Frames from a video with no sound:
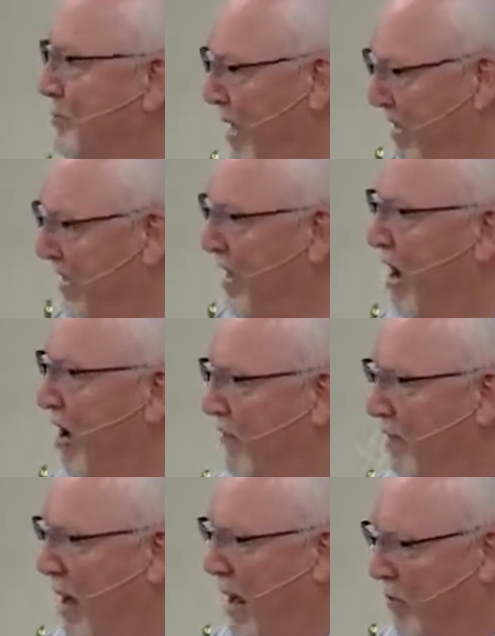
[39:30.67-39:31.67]
myself,
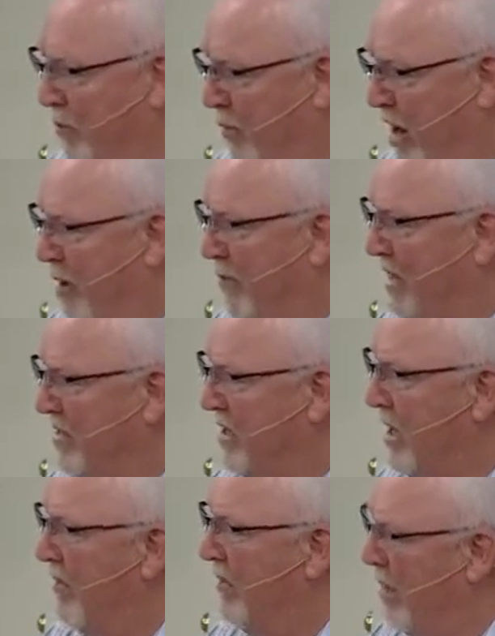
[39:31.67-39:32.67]
am I preparing
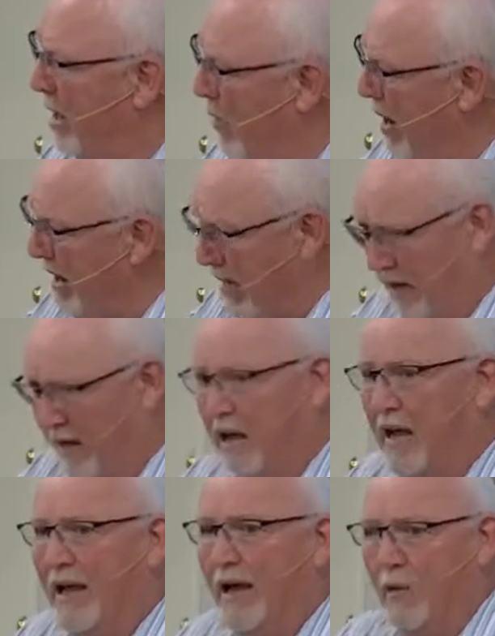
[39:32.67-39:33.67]
myself? Am I ready?
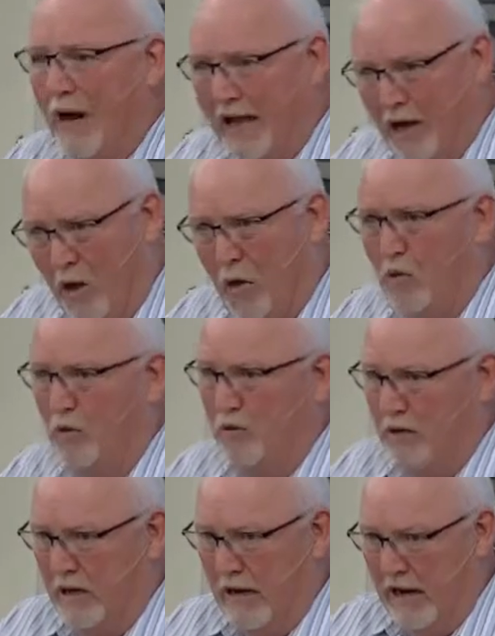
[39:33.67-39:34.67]
When I go
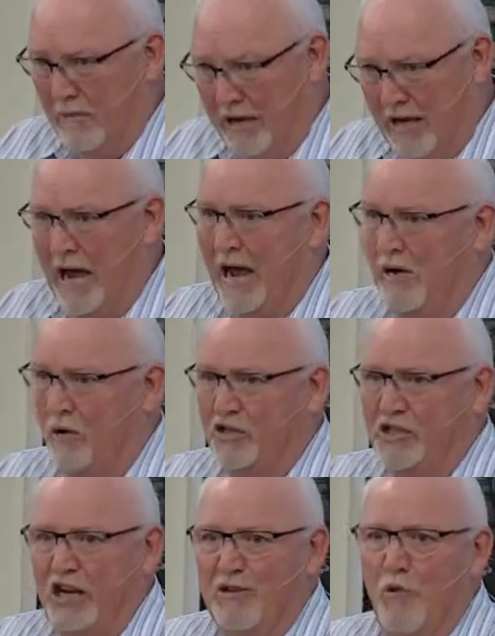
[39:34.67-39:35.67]
and meet God on
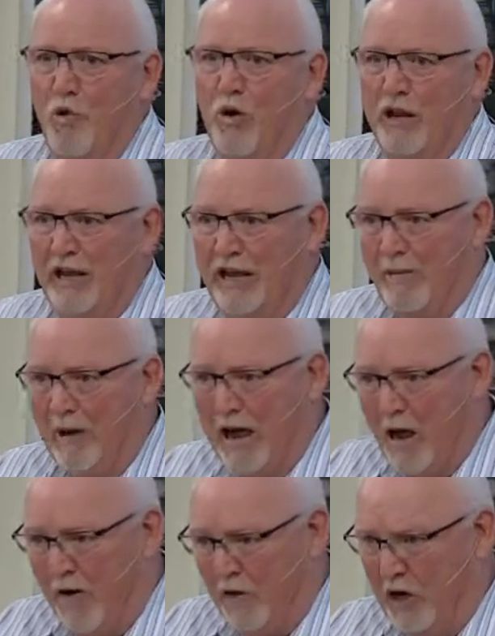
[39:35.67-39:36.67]
Sunday morning? Am I
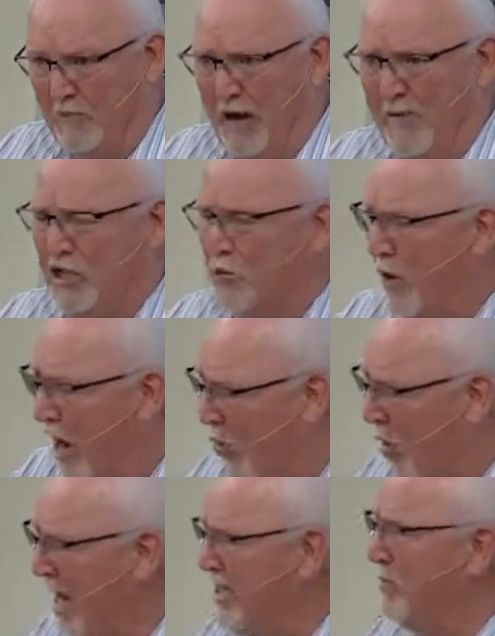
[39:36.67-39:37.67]
offering my best? When I
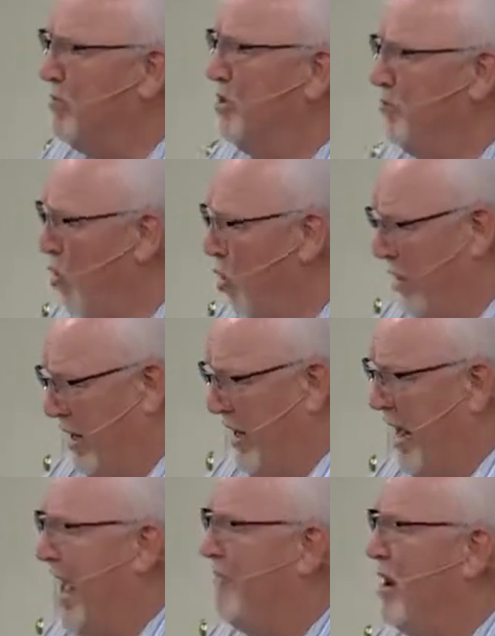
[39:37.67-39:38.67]
rise up in the morning
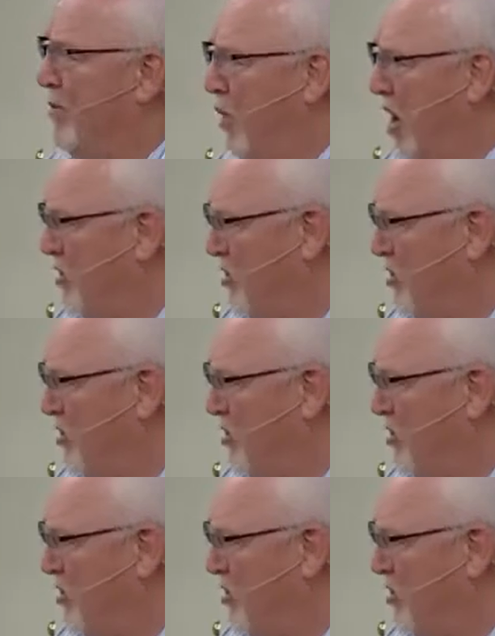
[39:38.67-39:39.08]
and I have my prayers